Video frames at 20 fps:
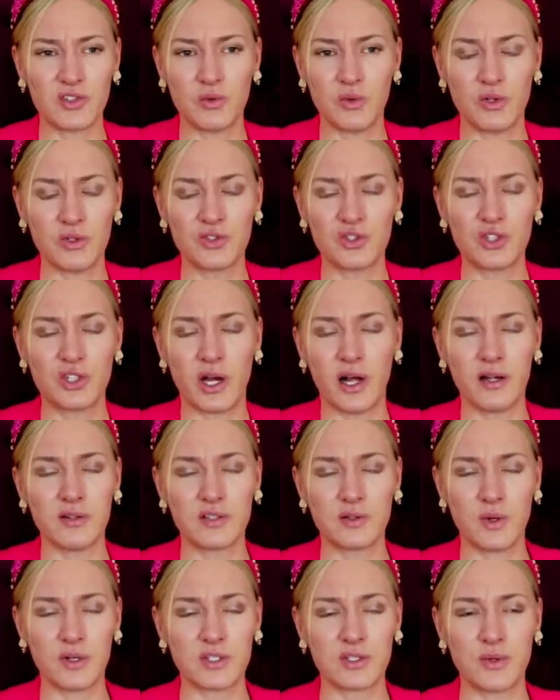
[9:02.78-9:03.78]
towards
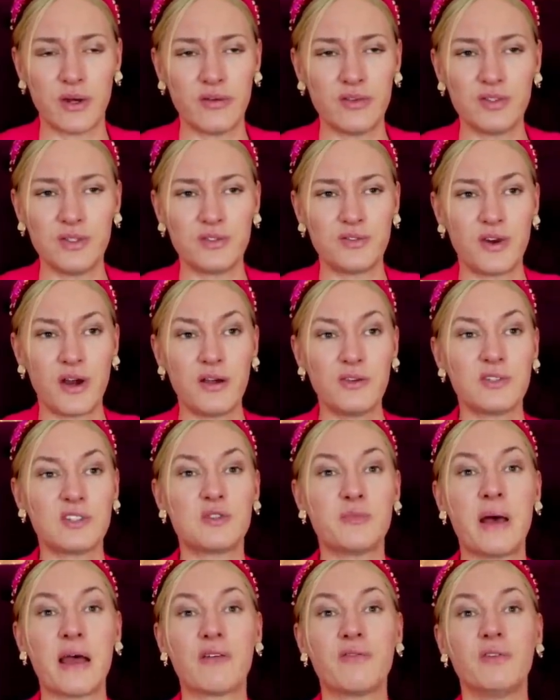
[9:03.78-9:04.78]
Charles whatsoever. She's very
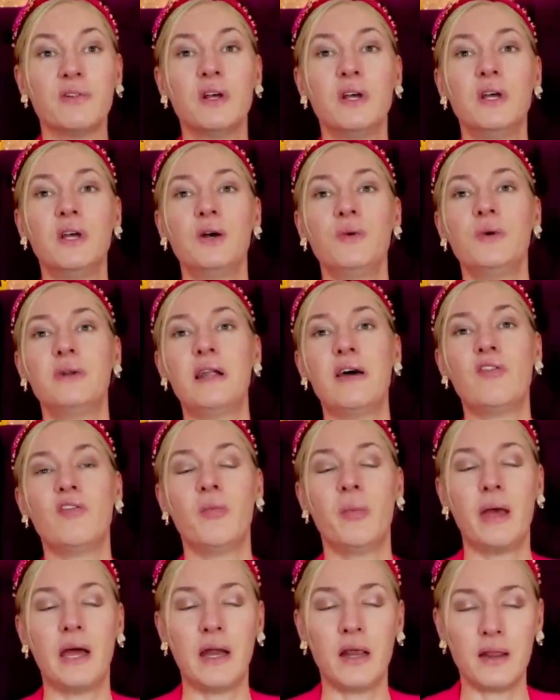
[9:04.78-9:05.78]
respectful, would never
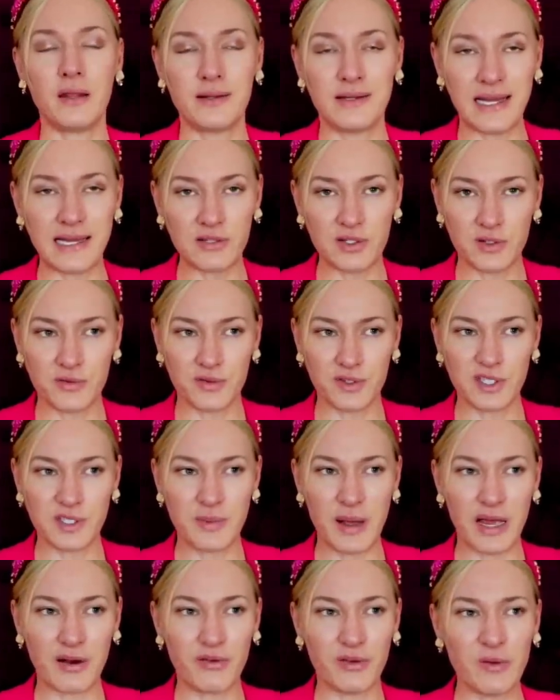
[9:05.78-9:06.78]
be anything less than
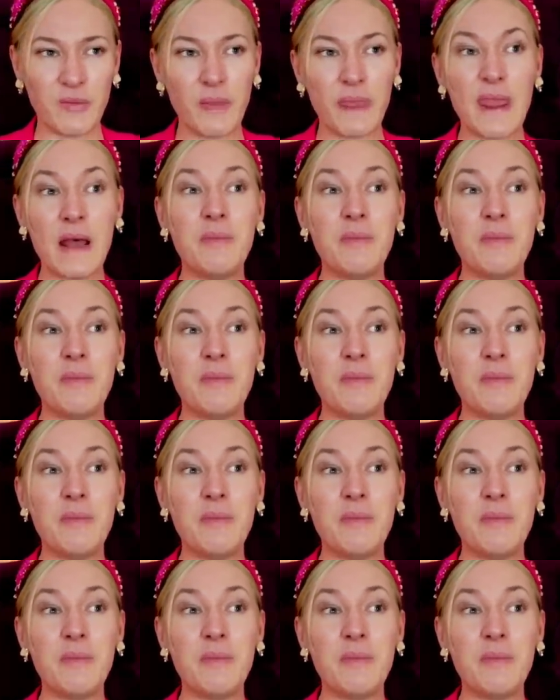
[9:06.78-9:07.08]
respectful.